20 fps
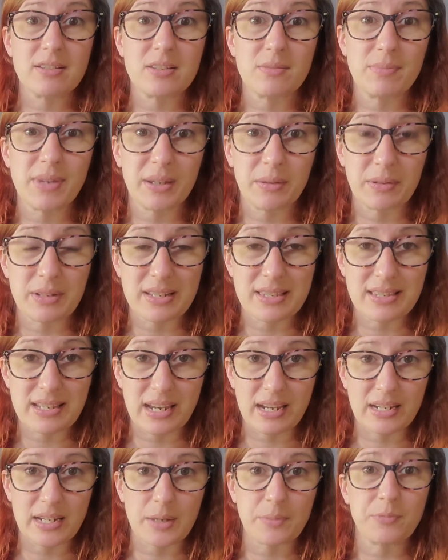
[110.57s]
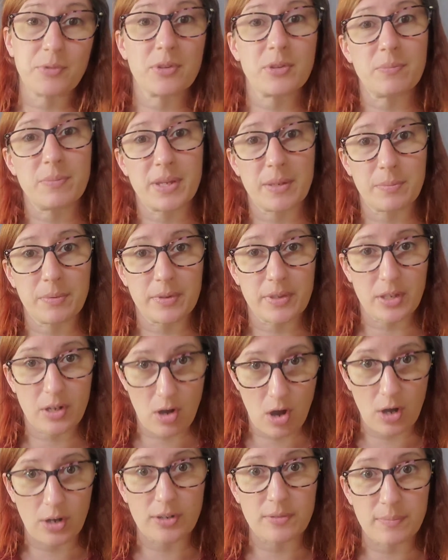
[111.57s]
to be able to stand up for the people that
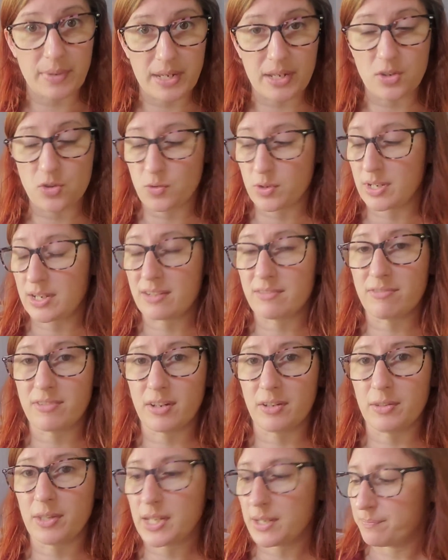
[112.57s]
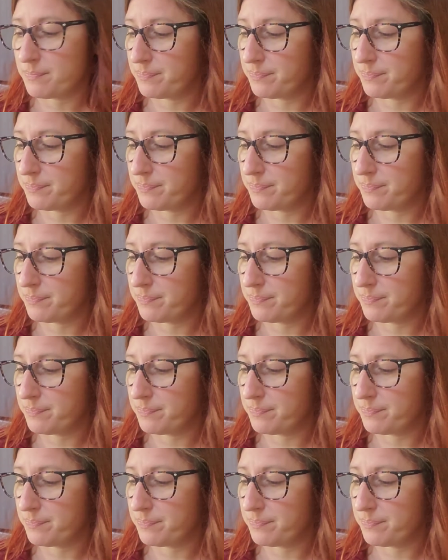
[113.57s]
aren't being treated fairly.